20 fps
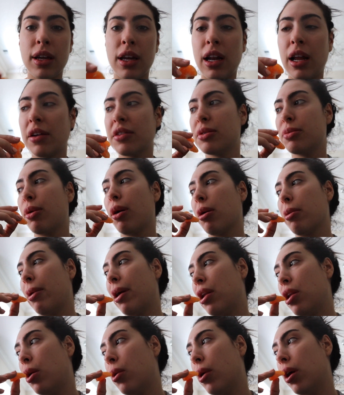Gonna have to probably
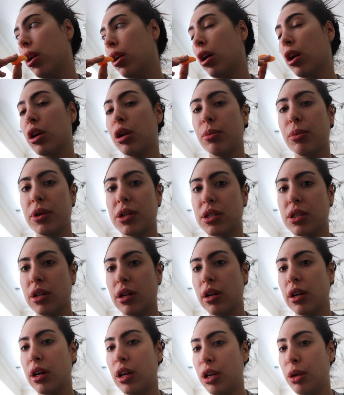buy a new one. Not a new
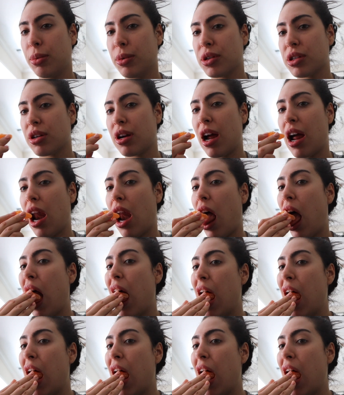printer, a new printer head.